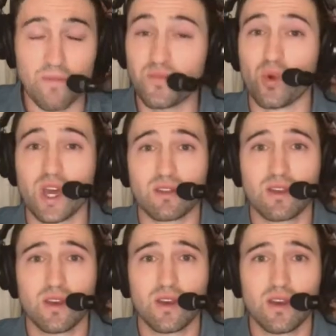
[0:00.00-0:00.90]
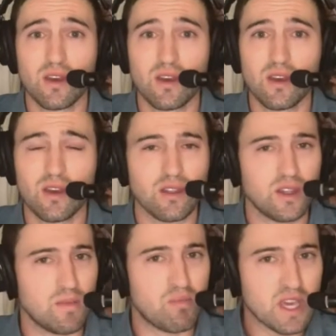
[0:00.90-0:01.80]
With
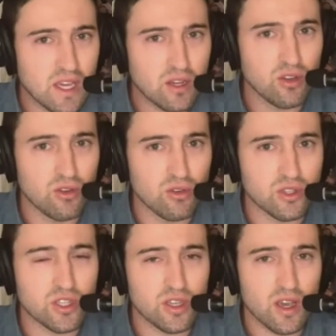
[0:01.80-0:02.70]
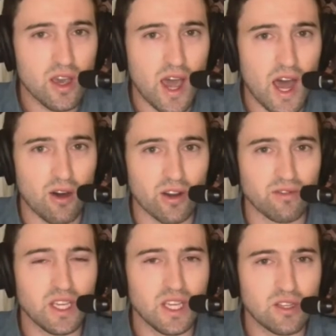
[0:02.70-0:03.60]
the big news out of
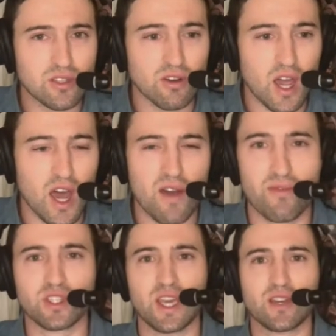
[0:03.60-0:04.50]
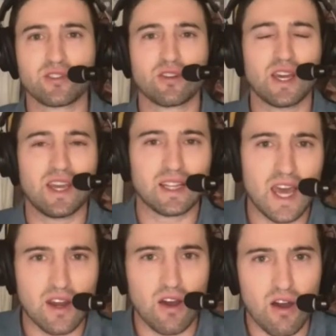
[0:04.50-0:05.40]
the Eastern Conference yesterday, the
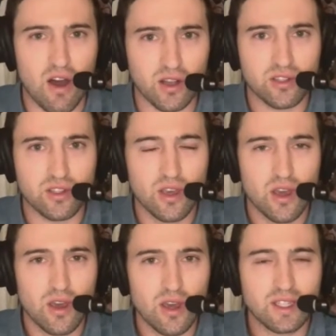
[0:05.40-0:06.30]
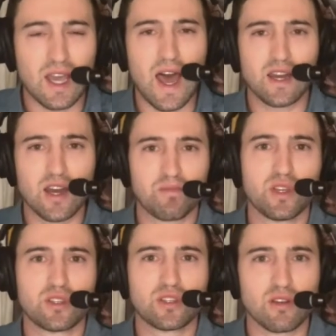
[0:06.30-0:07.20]
Atlanta Hawks tied up
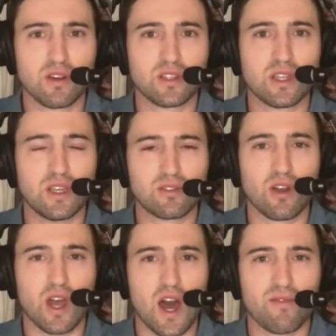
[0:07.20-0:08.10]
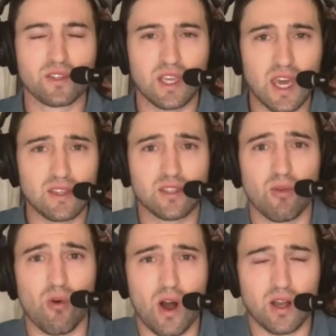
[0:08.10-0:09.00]
this series in the Eastern Conference against the
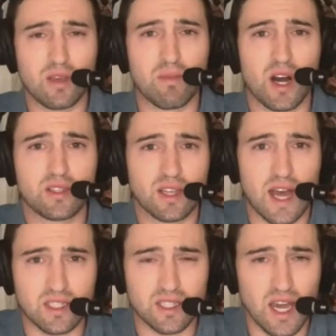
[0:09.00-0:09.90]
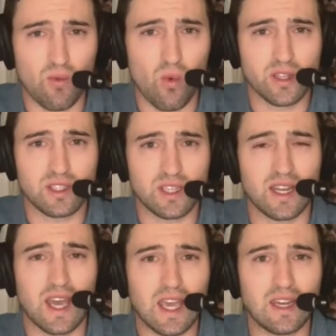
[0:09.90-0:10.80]
Milwaukee Bucks last night,
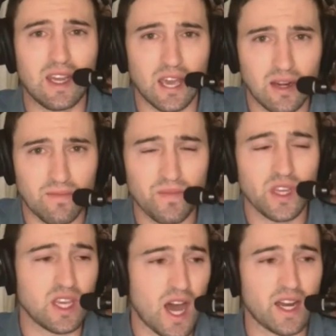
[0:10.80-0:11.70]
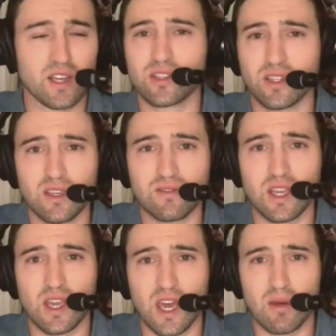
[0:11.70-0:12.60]
110-88. Giannis leaves the
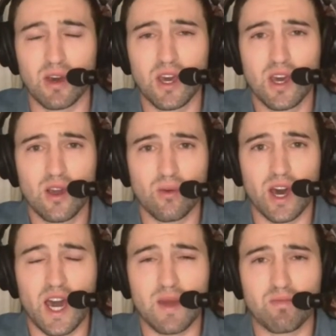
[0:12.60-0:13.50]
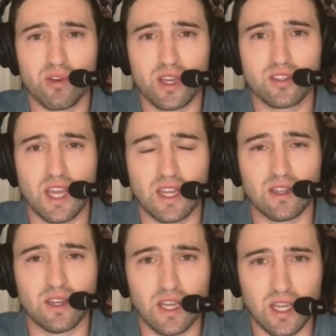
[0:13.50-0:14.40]
game with a
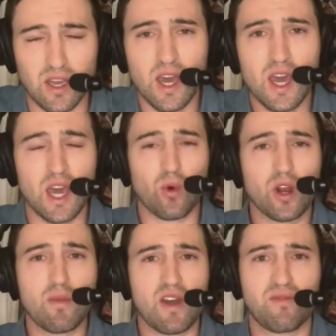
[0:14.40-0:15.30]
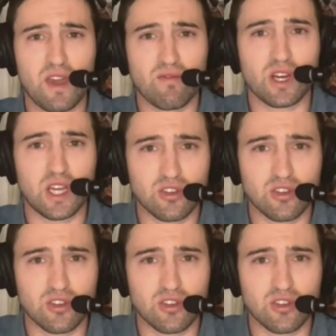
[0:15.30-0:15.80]
hyperextended knee. And one of my favorite